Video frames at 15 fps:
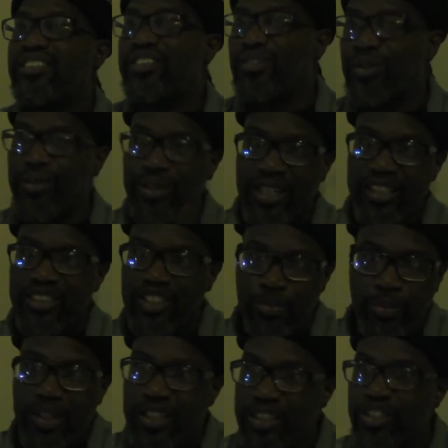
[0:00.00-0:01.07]
They
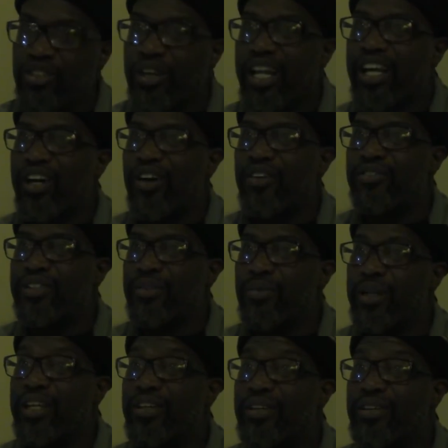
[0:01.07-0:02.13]
spin the track off the
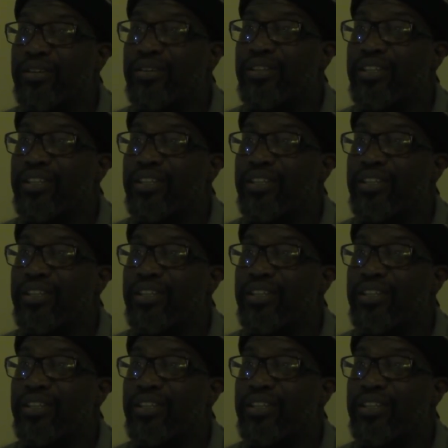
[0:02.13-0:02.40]
wheel.